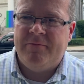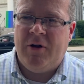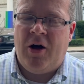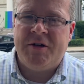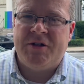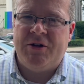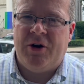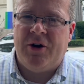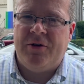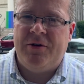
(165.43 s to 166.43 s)
lost
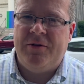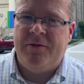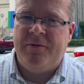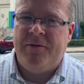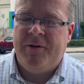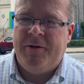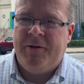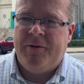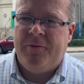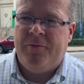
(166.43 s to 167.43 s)
their
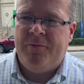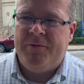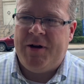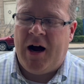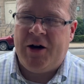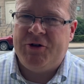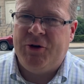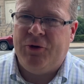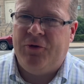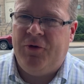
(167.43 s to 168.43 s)

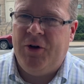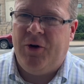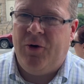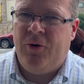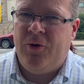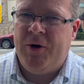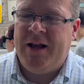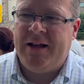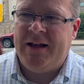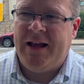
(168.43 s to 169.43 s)
doctrinal foothold,
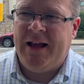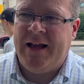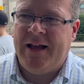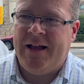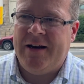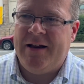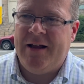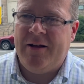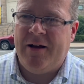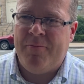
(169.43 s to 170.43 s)
and
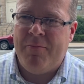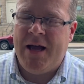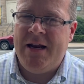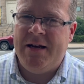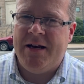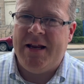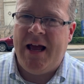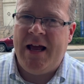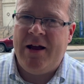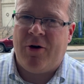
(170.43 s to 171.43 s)
many
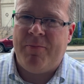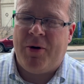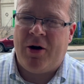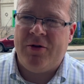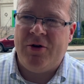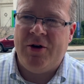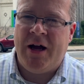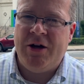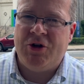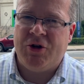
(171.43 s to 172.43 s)
today are part of the
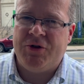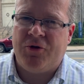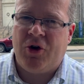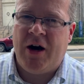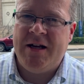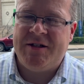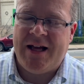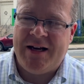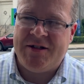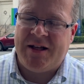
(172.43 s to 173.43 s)
United Church of Christ.
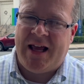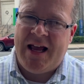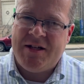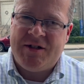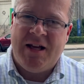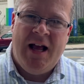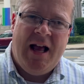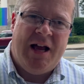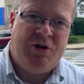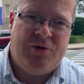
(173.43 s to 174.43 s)
That is the case,
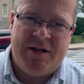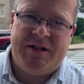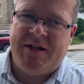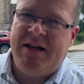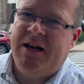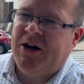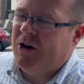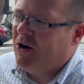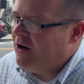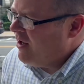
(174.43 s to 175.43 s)
as you can see
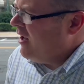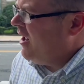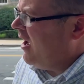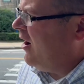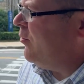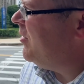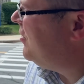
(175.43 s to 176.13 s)
here with